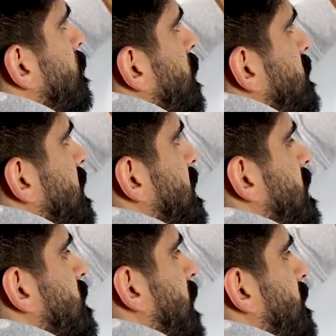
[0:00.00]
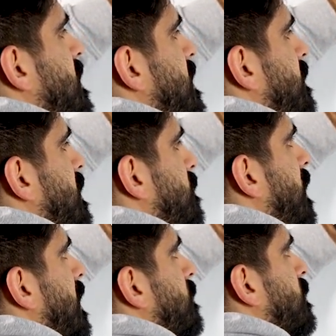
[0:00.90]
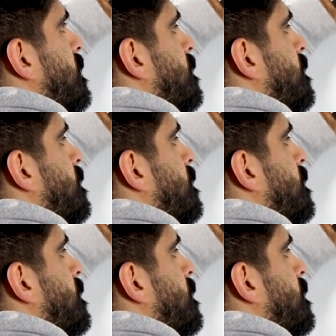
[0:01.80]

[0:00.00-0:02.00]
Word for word: 15 times 5 is 75.